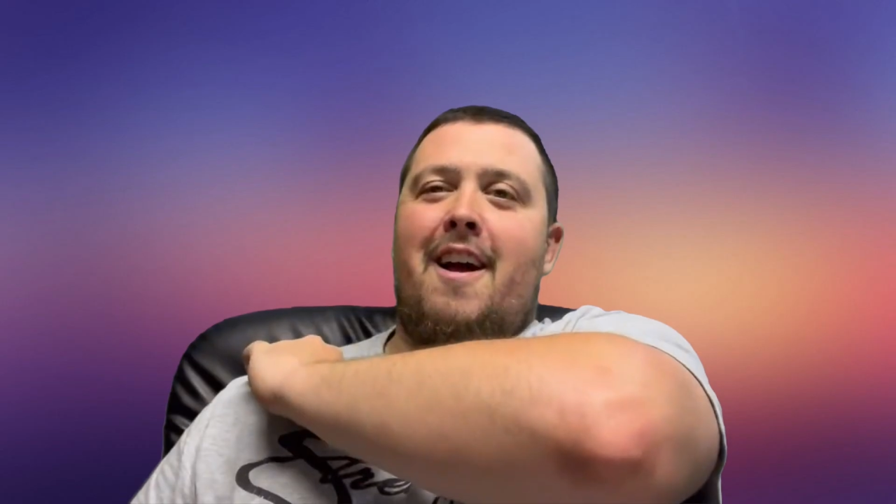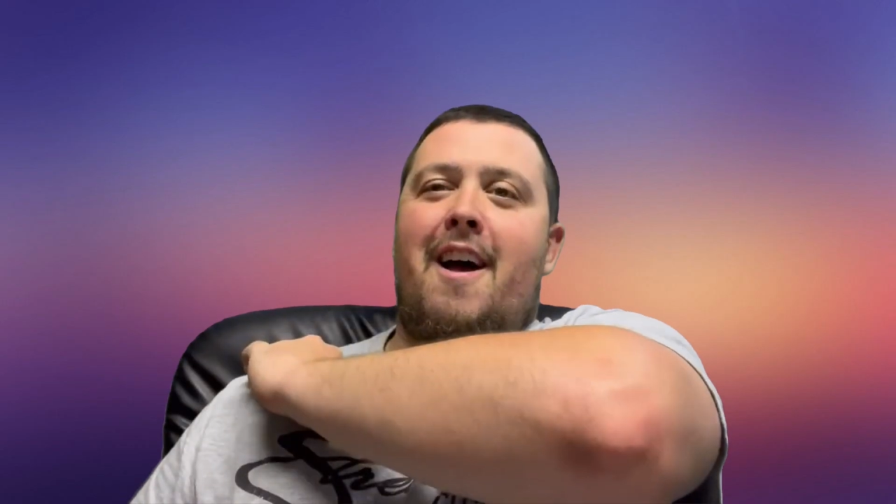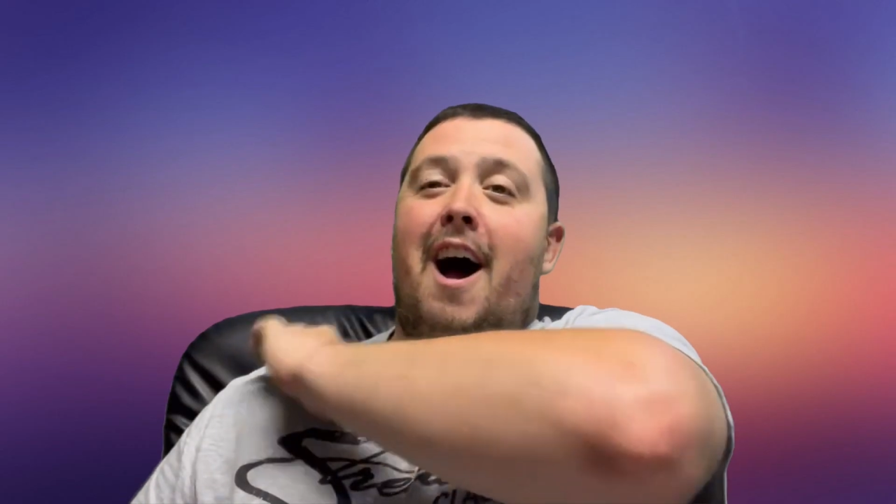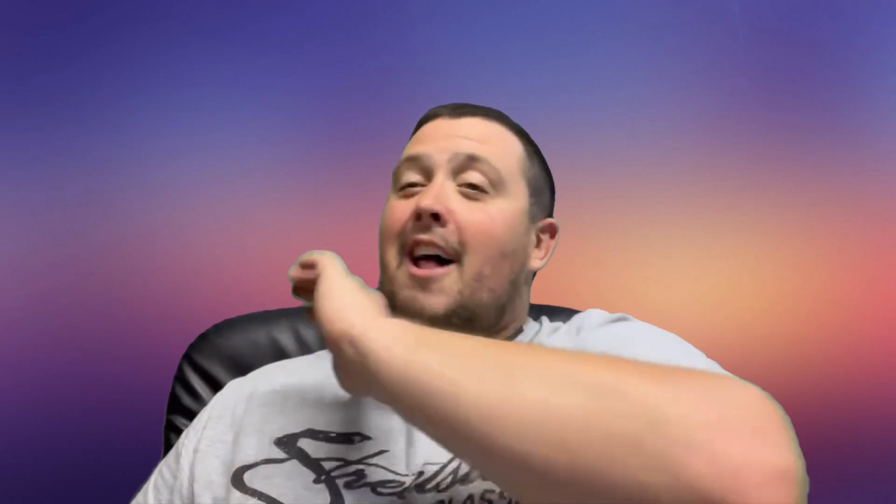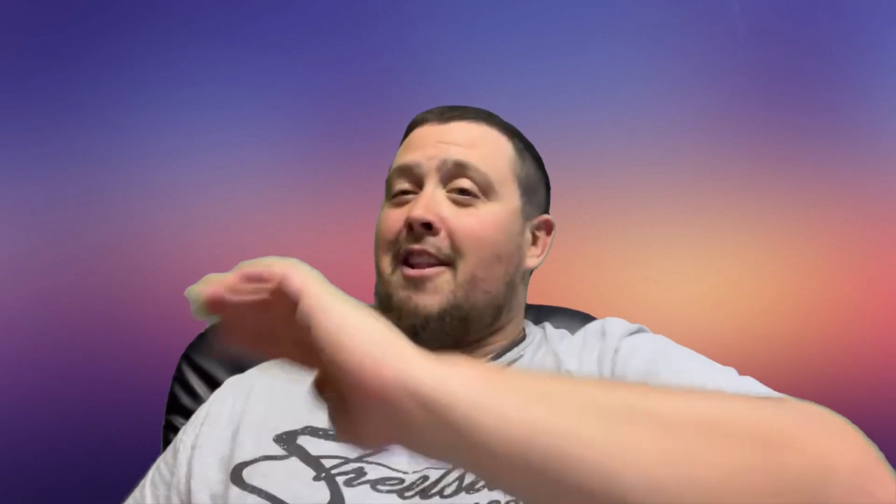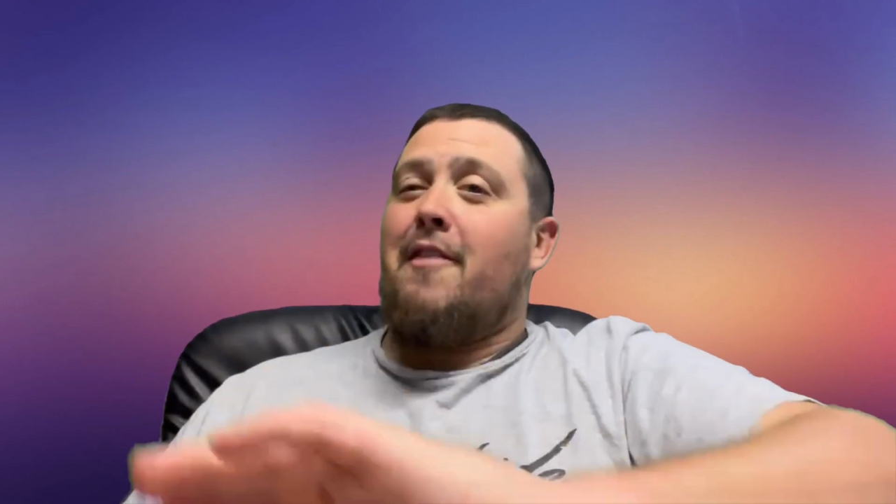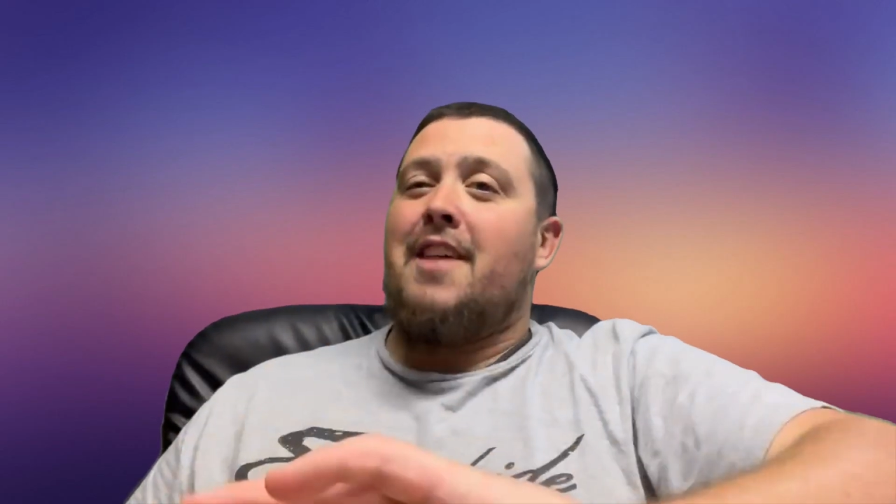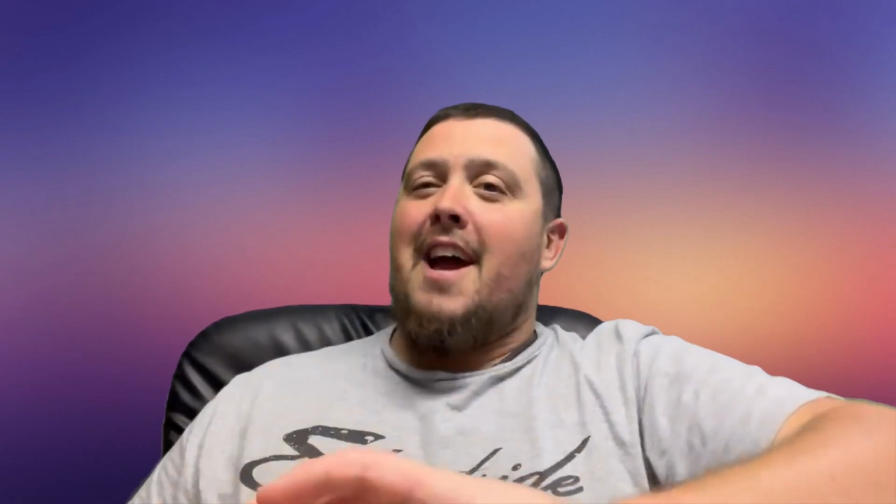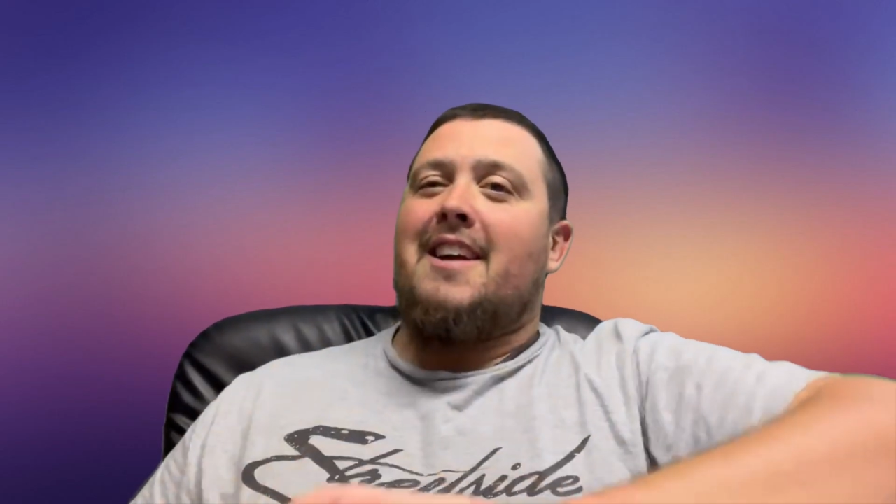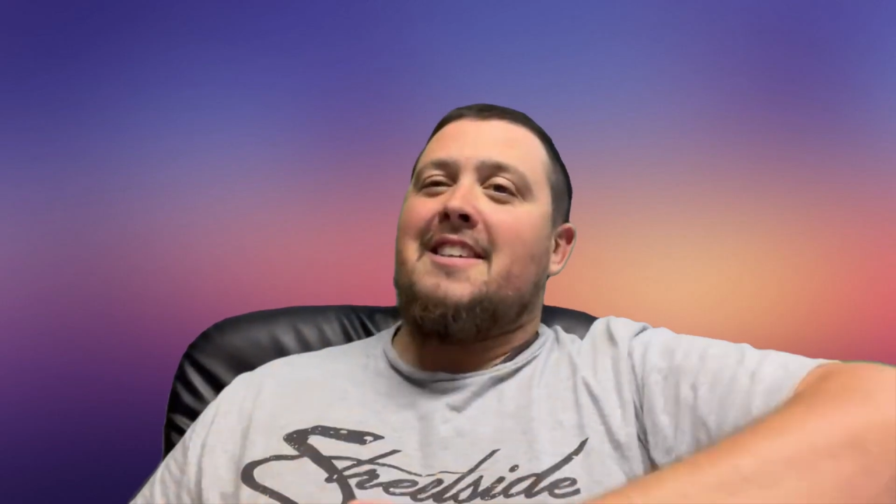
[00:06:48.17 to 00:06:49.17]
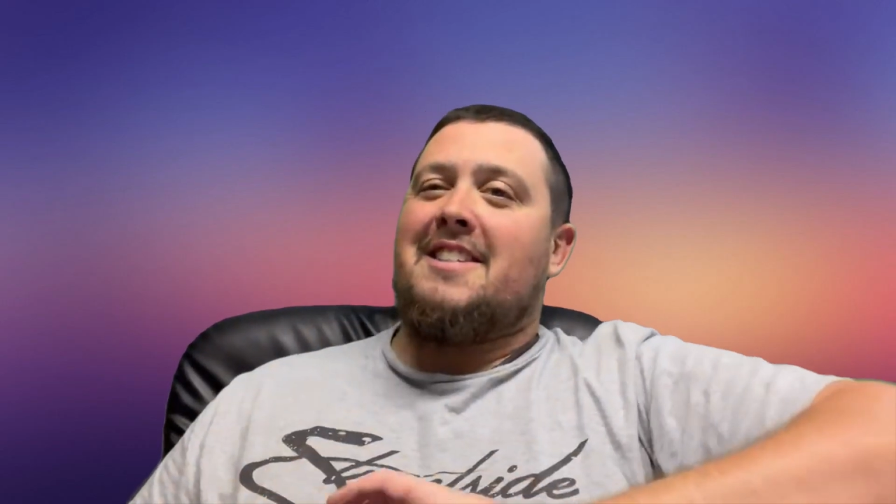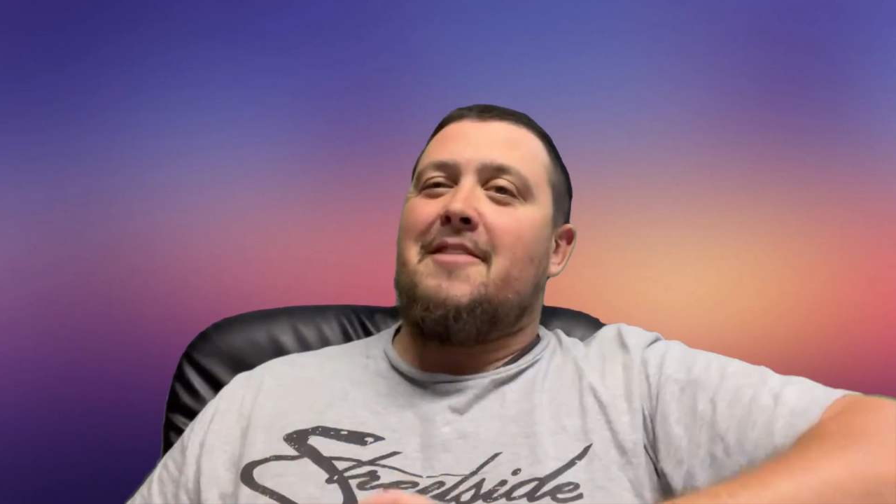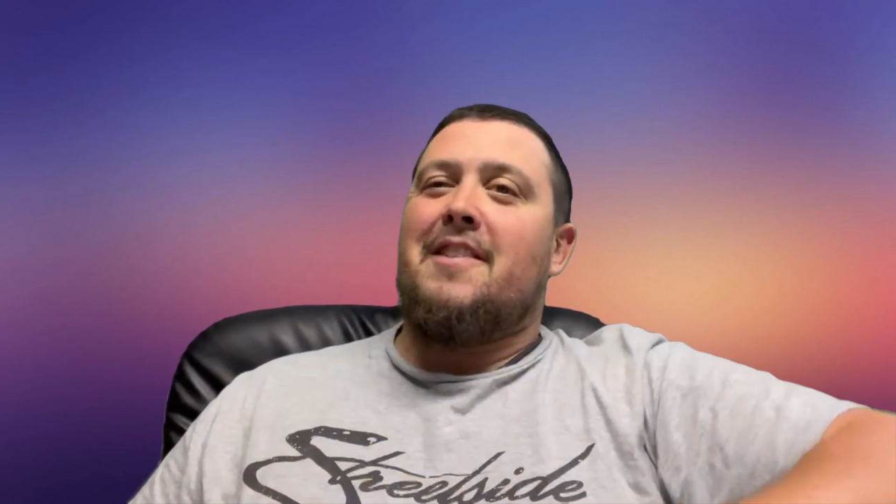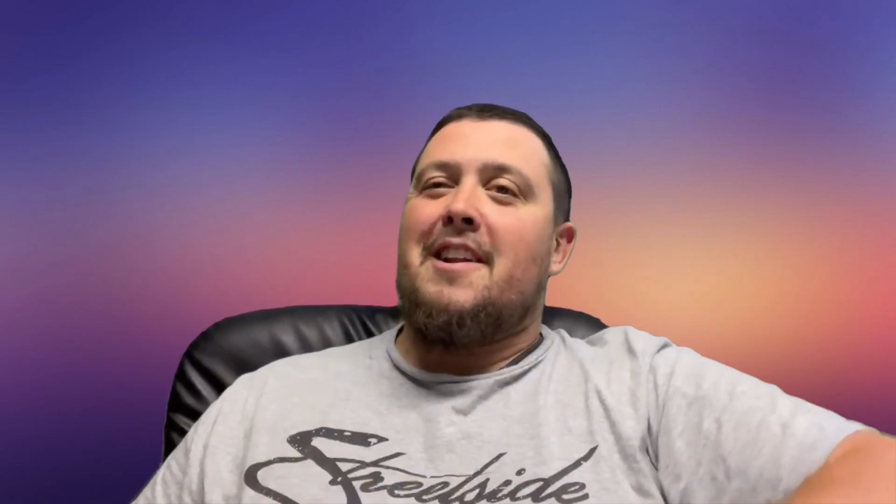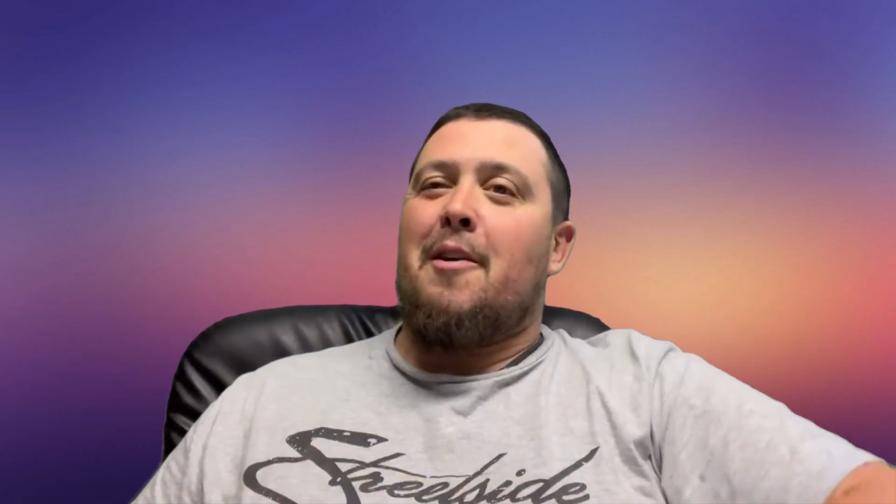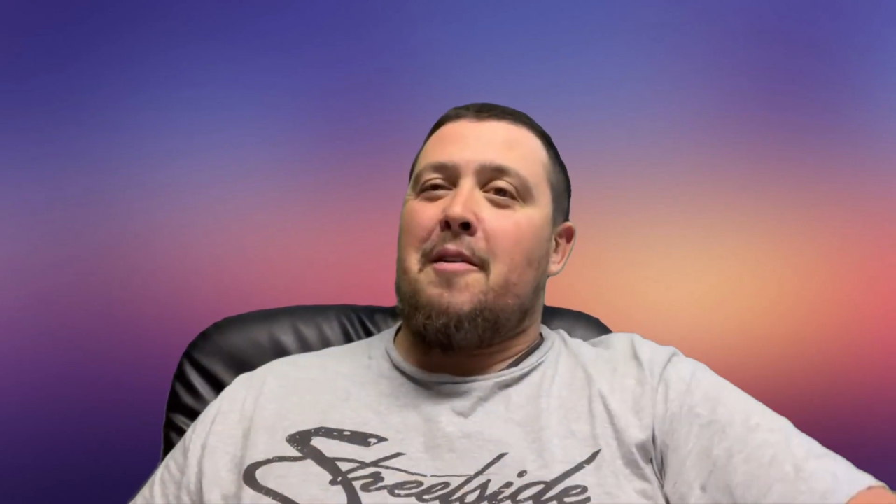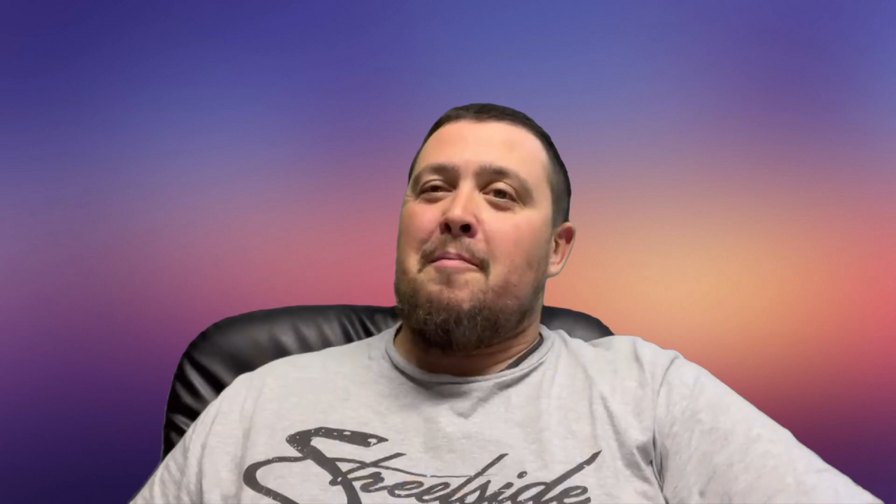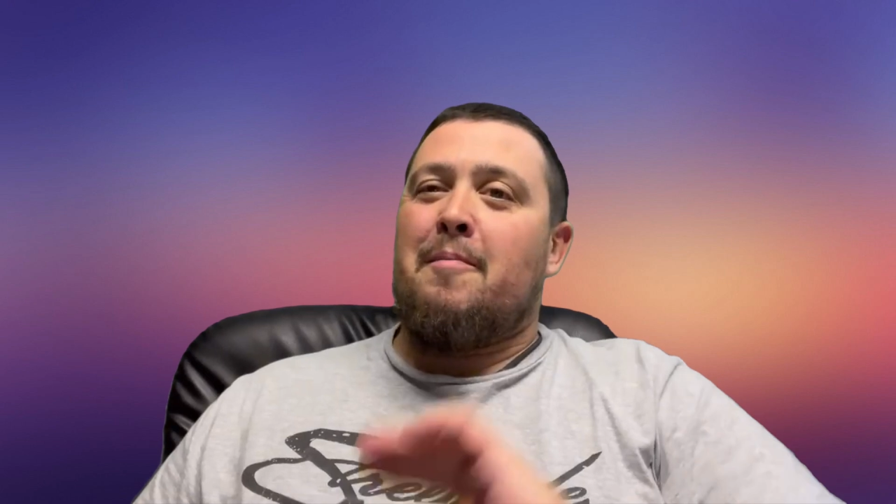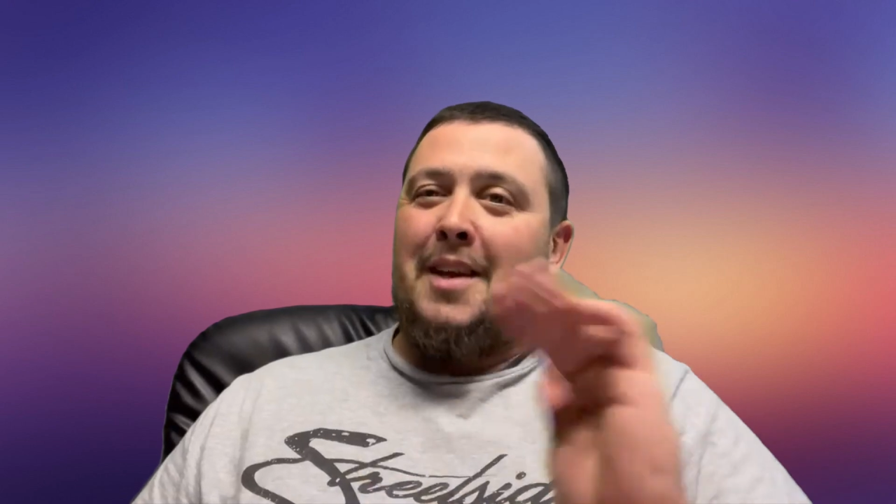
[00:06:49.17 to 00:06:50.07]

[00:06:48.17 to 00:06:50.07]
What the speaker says: I love that because DeVito and